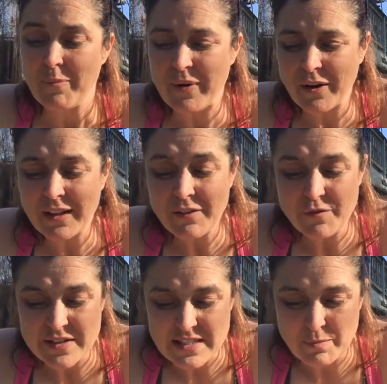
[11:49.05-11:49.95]
barely
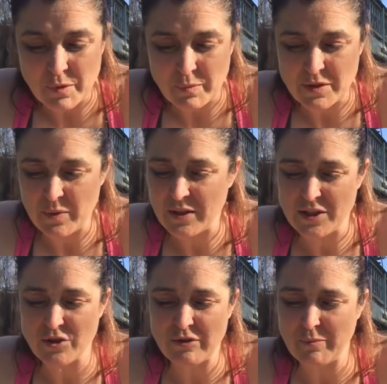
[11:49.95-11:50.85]
visible between the
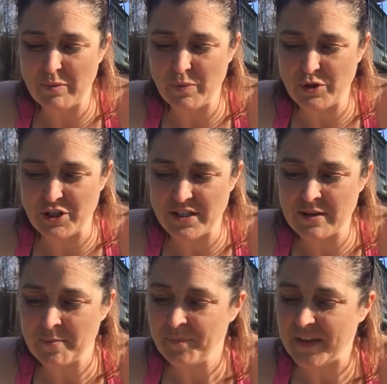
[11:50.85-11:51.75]
scrubby bushes
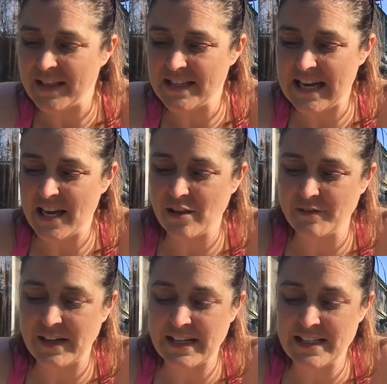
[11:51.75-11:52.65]
and the tangle of
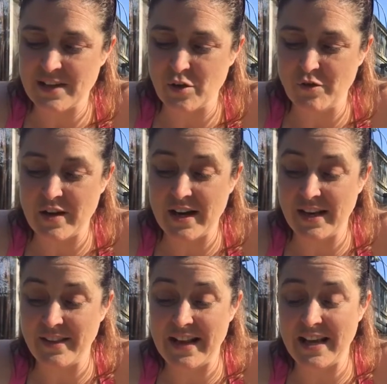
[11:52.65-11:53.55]
honeysuckle
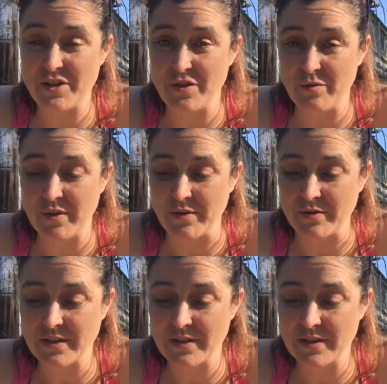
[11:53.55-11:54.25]
vine that edge the road.